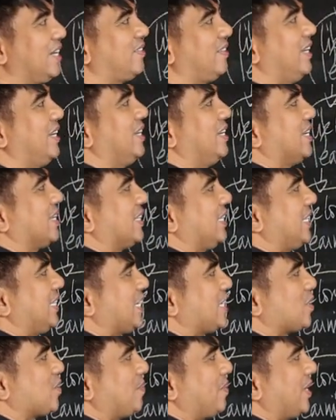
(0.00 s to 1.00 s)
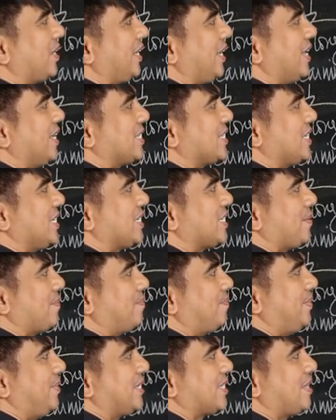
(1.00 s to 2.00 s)
agree that experience is
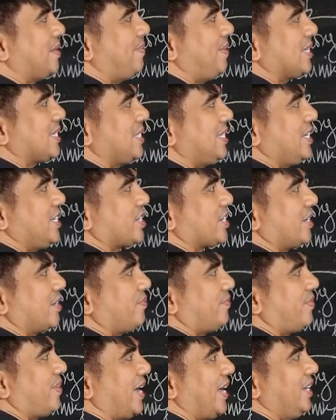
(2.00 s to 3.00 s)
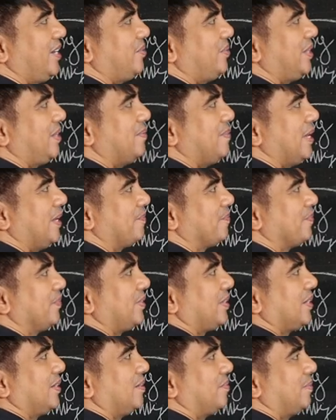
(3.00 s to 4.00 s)
the best teacher. Fine with me.
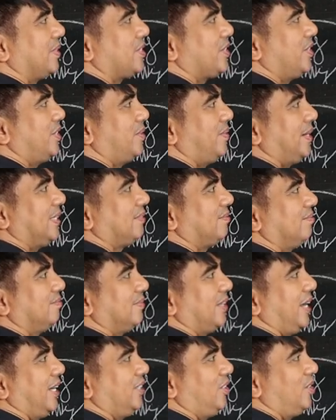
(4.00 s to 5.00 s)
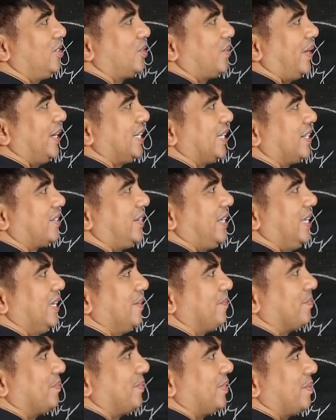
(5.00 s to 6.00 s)
But you know what? I don't quite
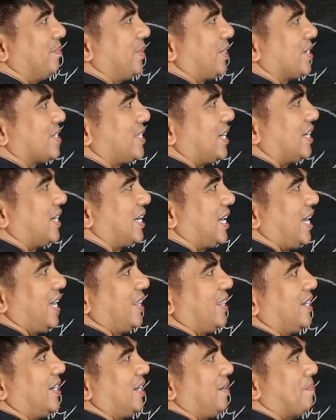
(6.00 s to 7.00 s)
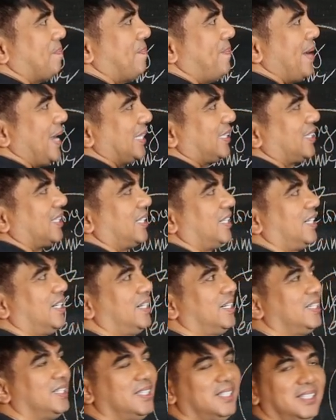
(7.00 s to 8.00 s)
agree because there are other
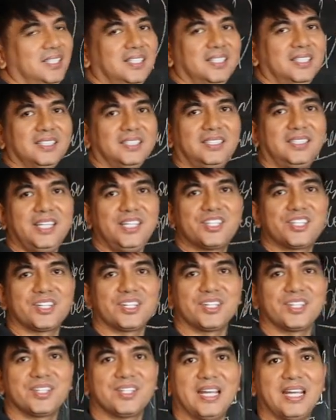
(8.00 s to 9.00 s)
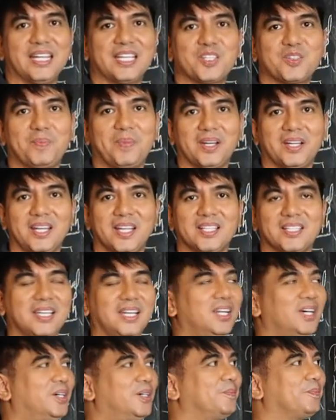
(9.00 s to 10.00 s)
better teachers than experience
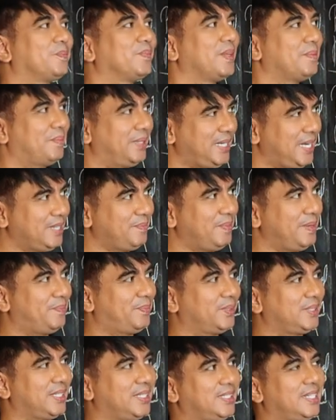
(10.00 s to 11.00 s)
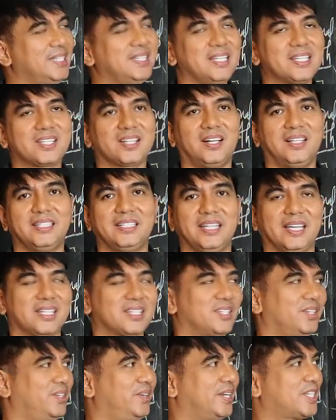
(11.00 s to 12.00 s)
alone. But let me put it in this
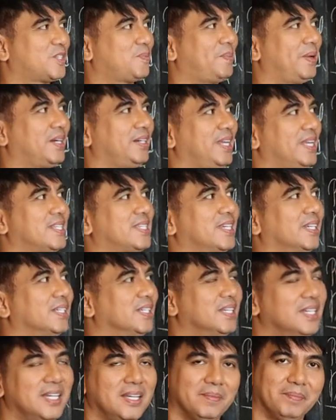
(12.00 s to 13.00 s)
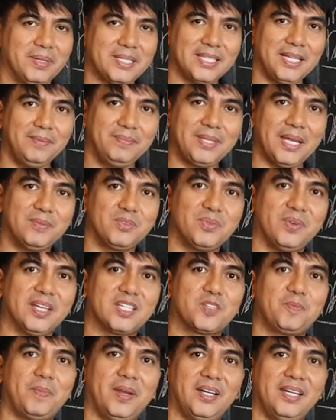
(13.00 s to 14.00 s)
context. You experience it. But sometimes we
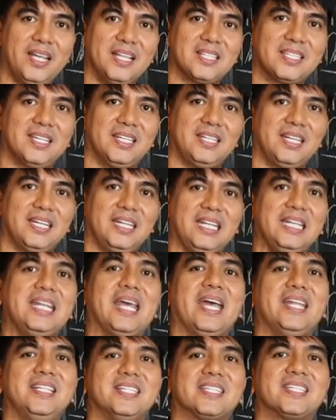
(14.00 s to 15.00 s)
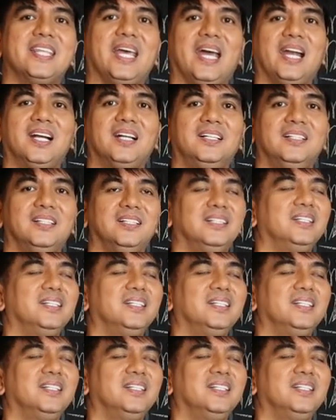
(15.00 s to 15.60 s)
experience it and it ends there.